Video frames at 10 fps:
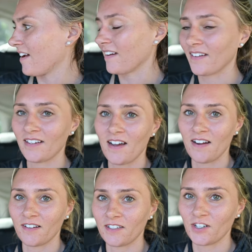and
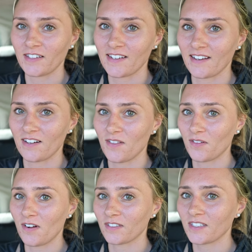I already tried to get it
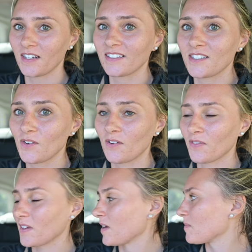on the wrong side, so I
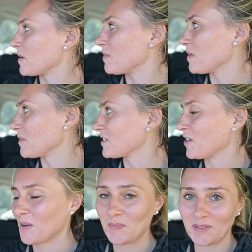don't think I'm gonna be
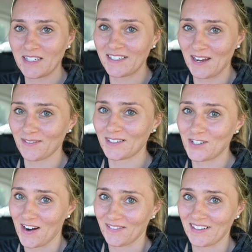much help to
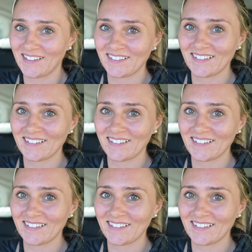David driving.